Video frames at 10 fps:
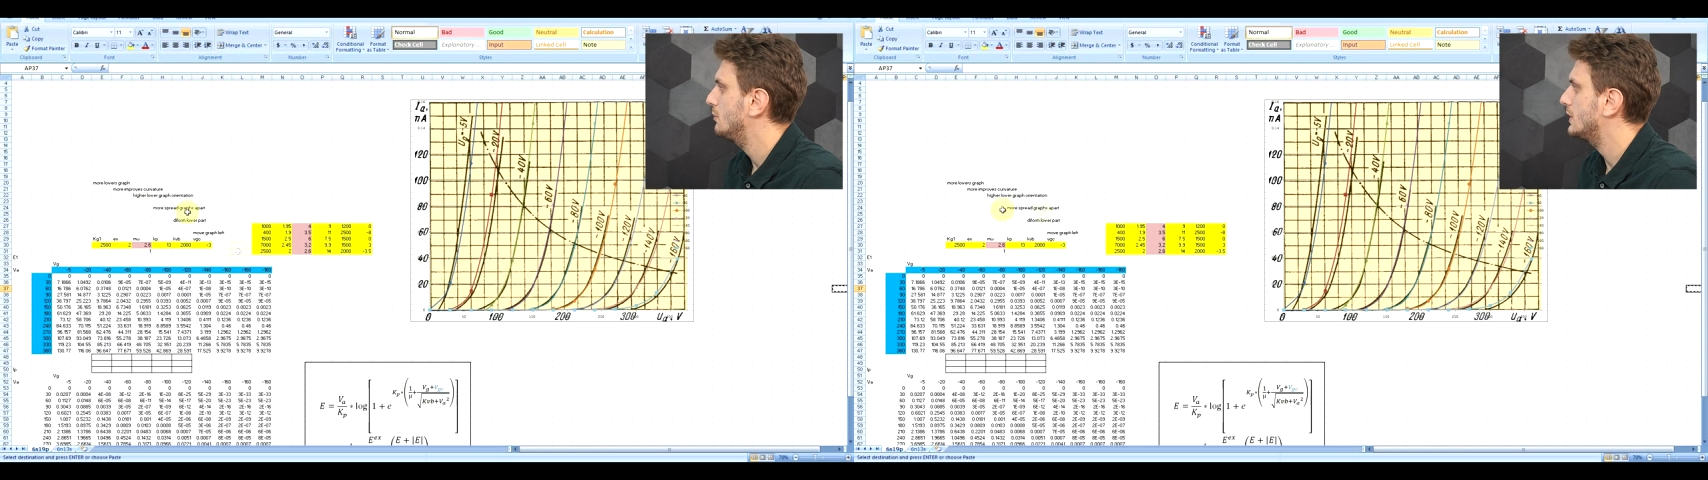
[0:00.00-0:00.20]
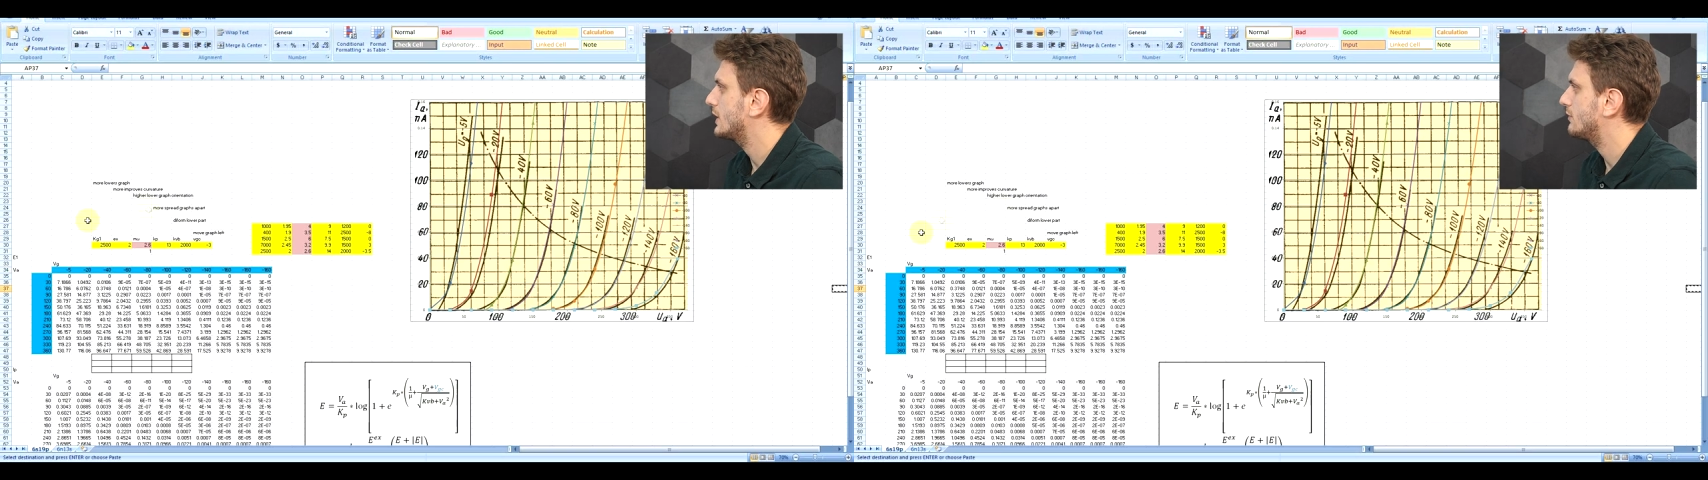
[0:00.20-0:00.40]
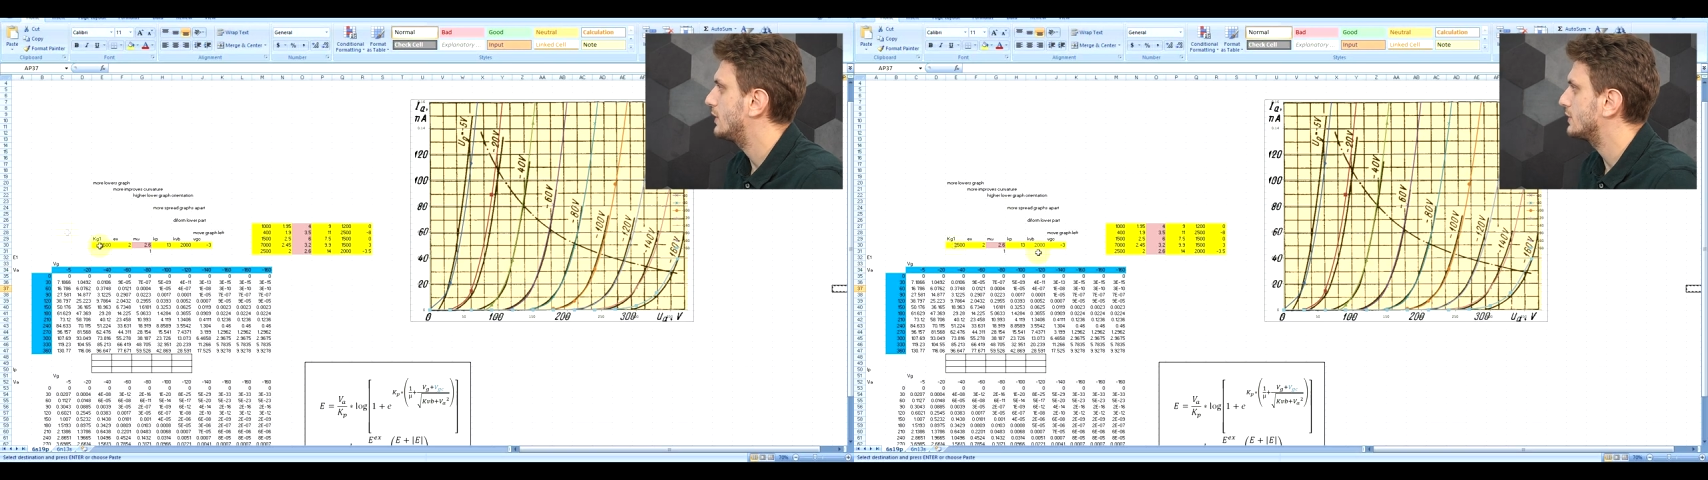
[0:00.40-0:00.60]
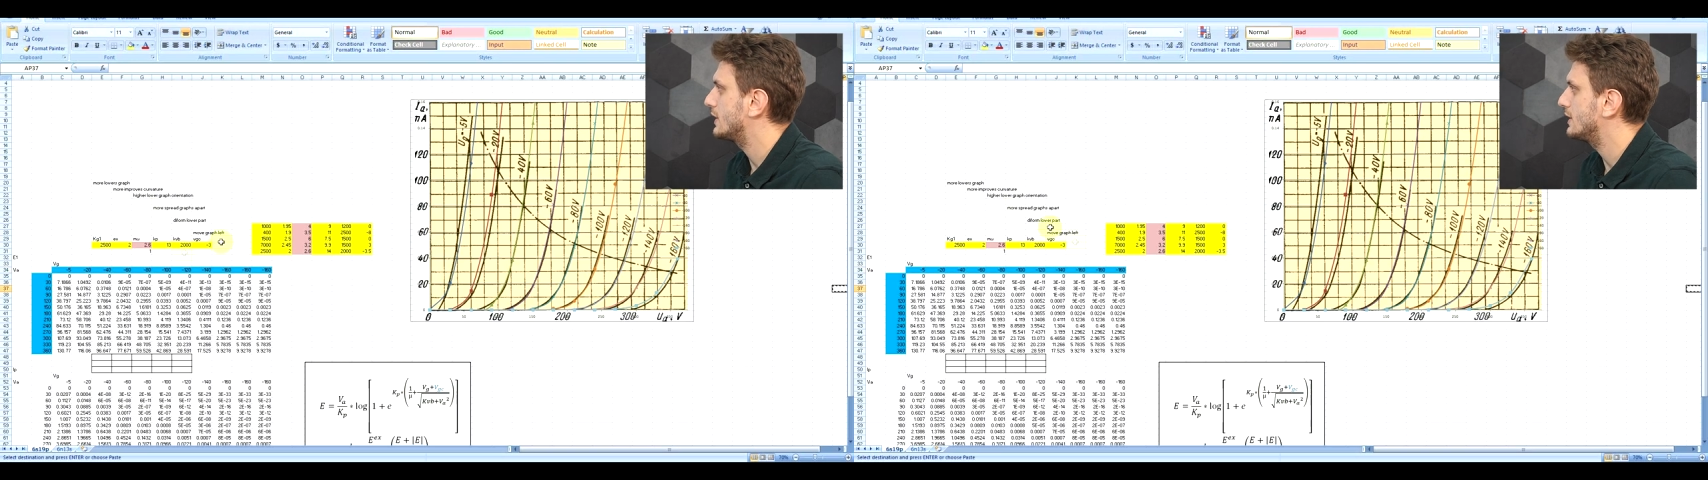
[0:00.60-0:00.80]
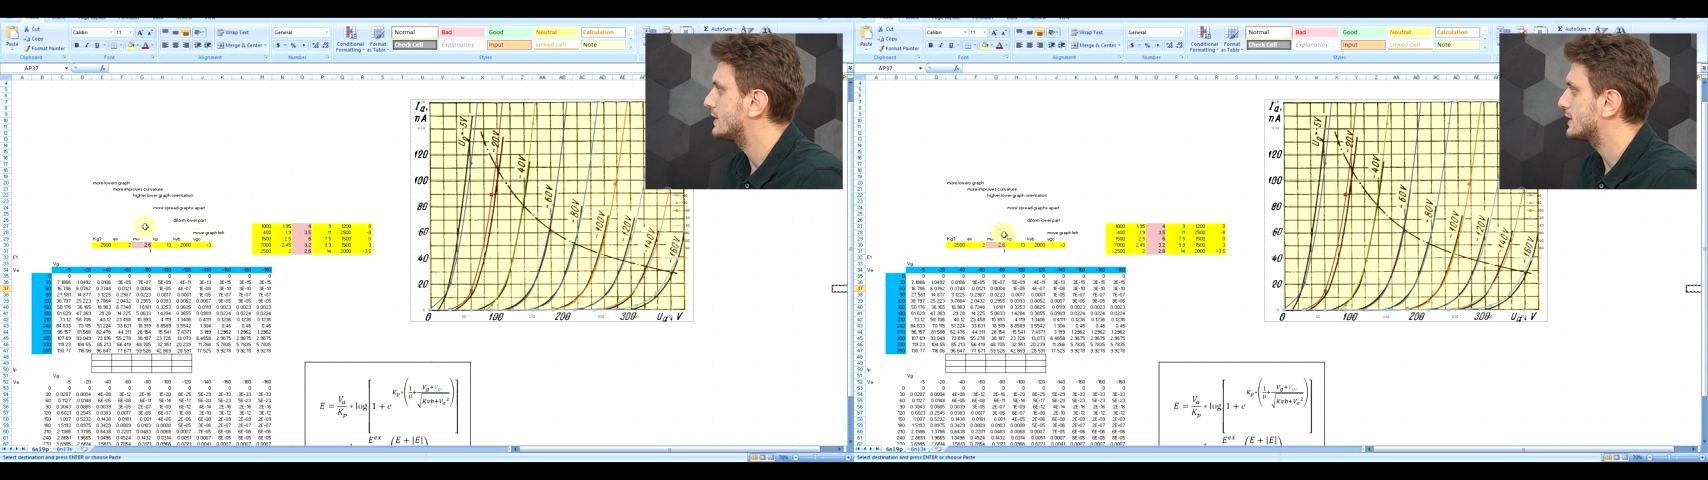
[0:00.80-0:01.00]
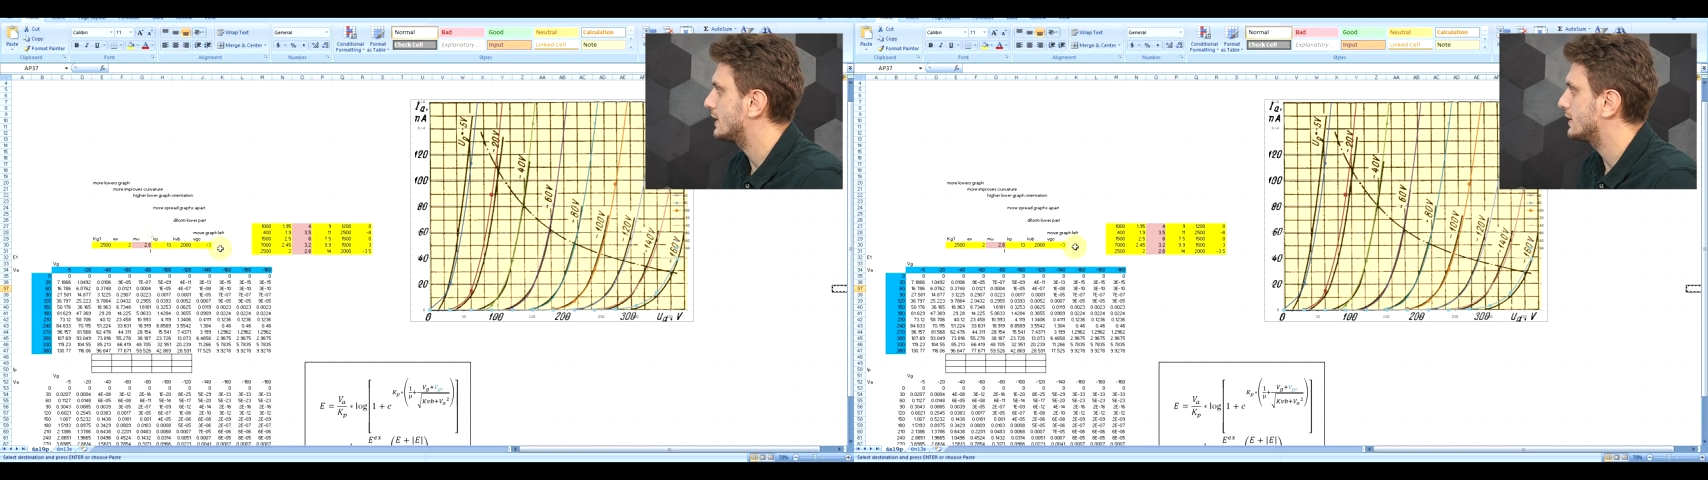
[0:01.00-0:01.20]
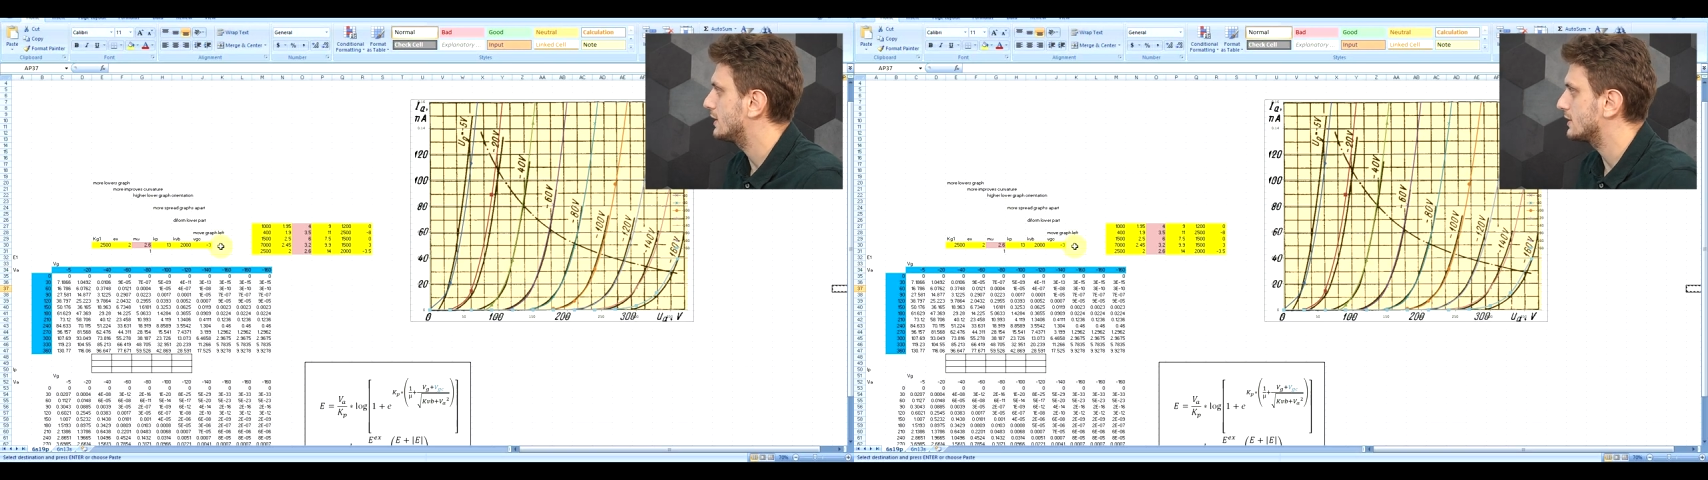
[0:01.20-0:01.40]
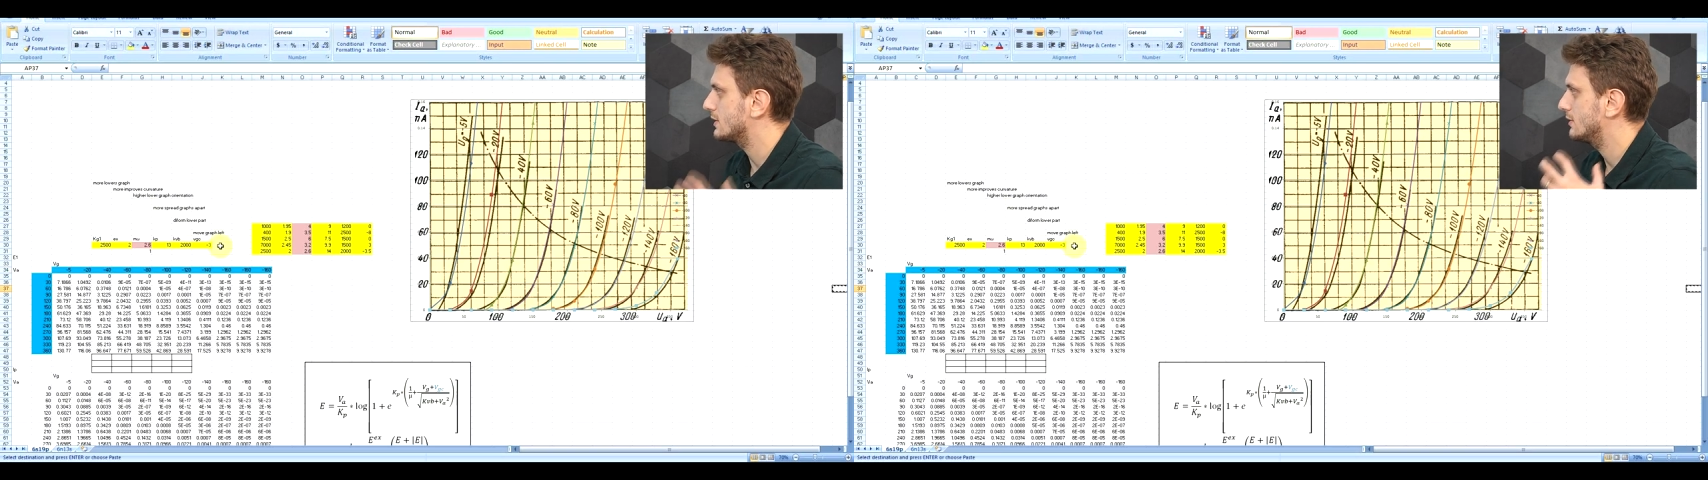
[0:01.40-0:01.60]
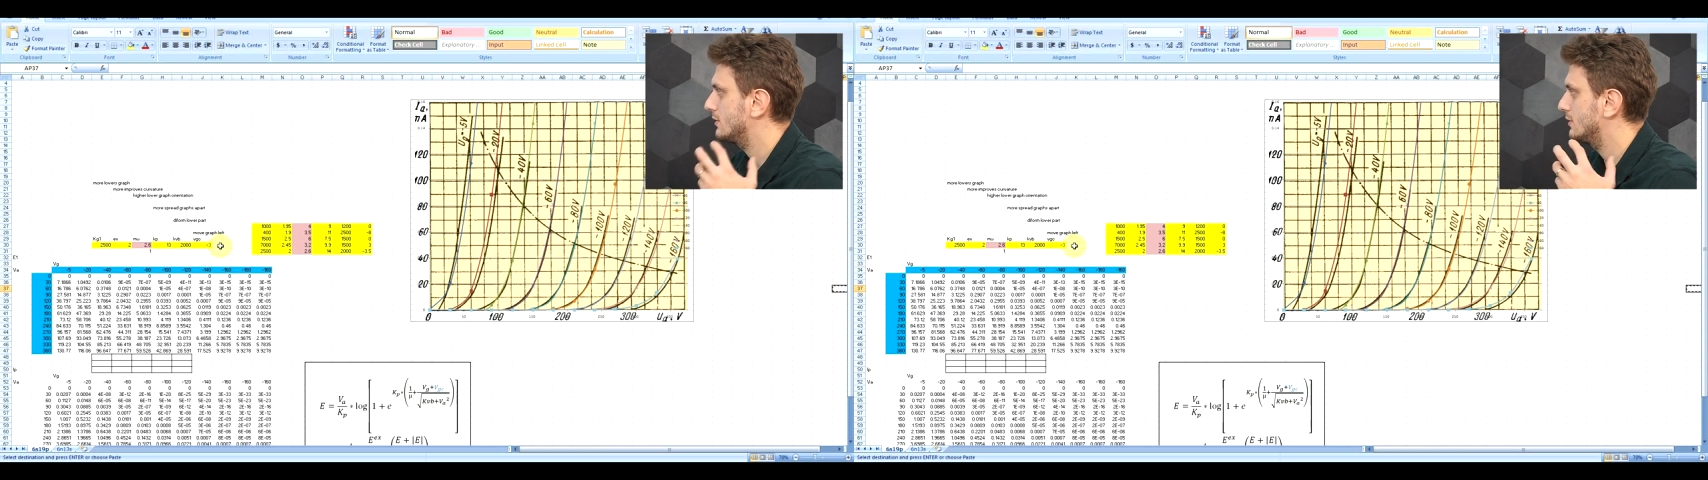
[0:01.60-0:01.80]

but I found that this set is